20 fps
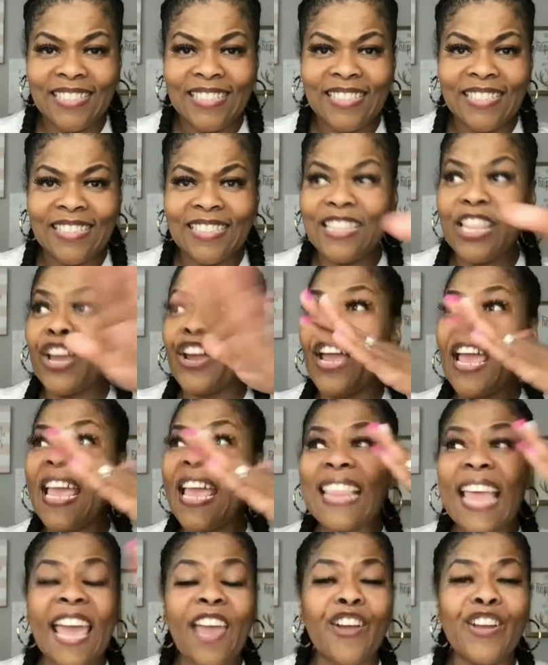They
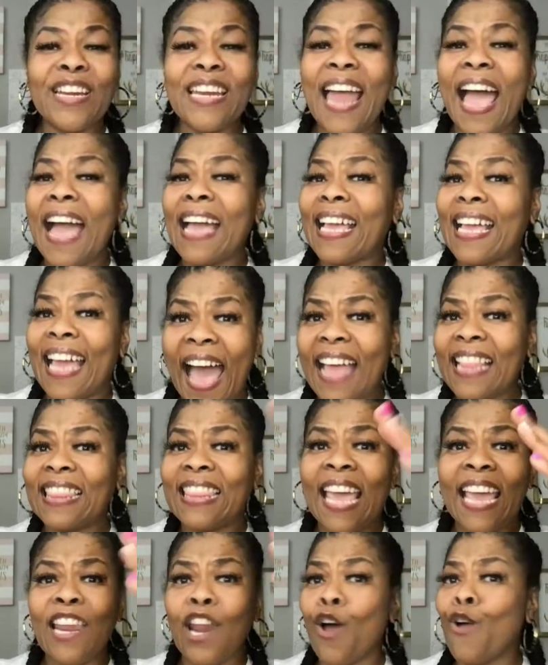are not God.
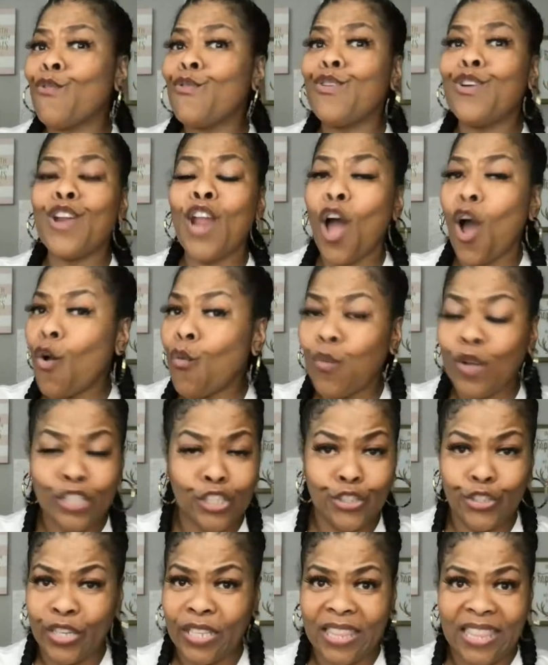They don't know
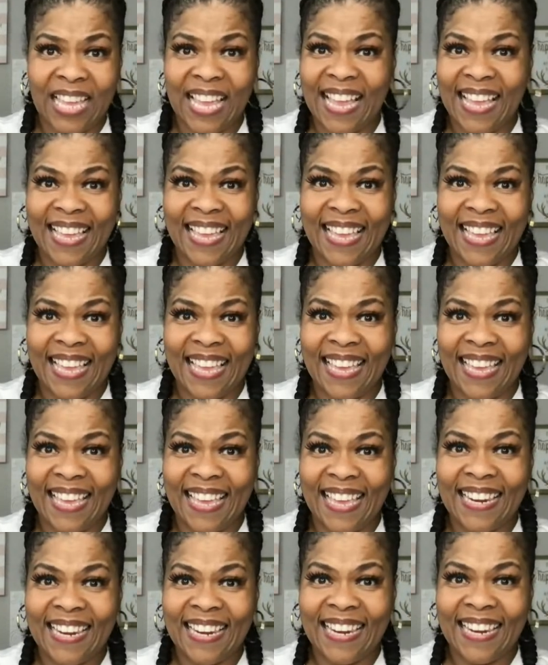what you're thinking.
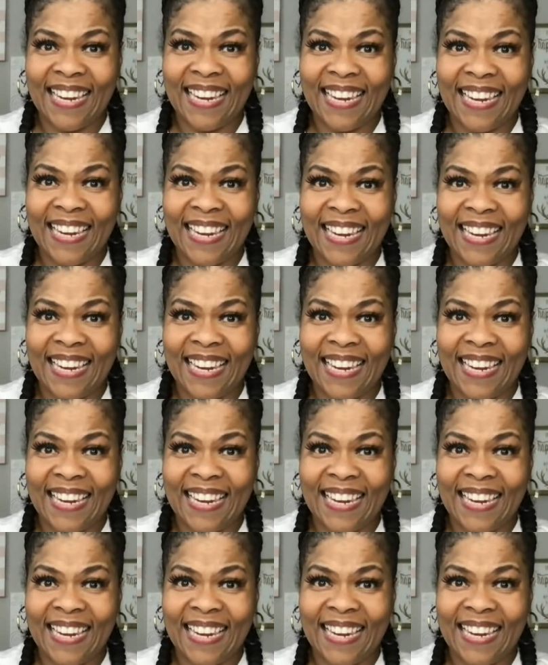They don't
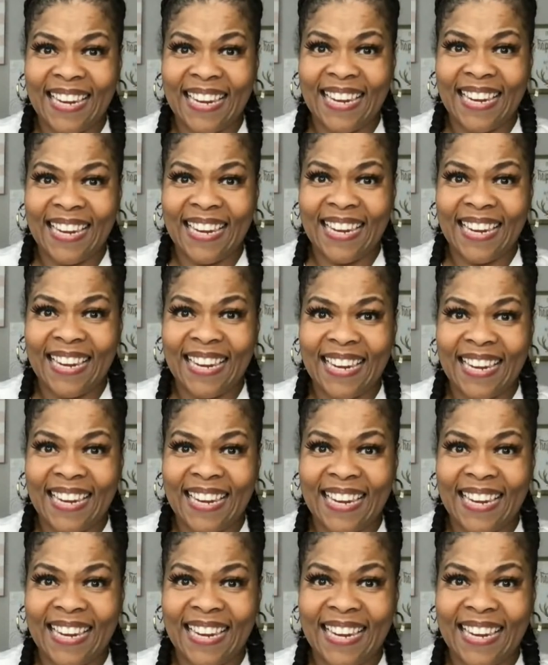know what you want
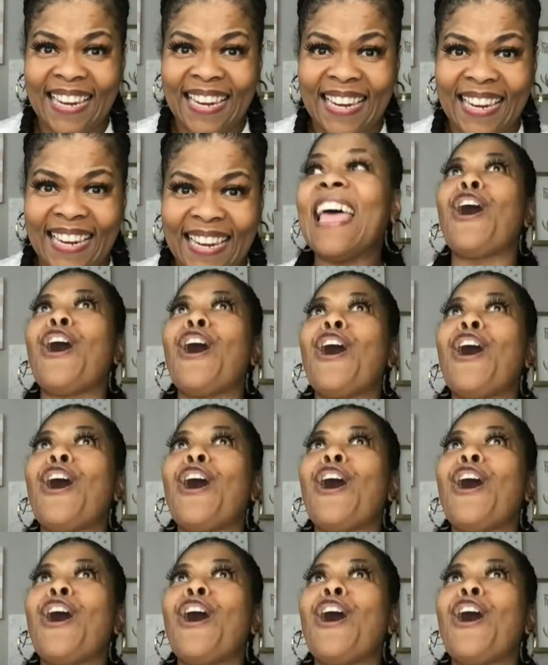to say.